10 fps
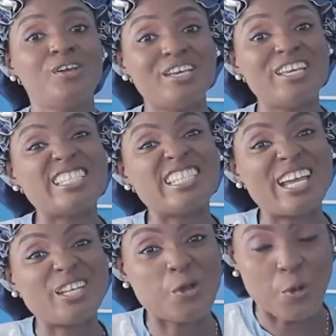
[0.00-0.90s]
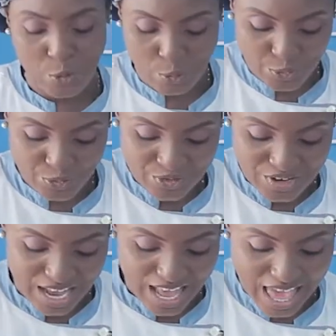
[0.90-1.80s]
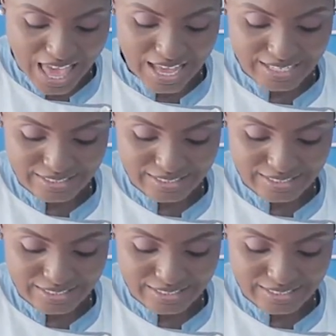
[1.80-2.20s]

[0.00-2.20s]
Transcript: is light colored and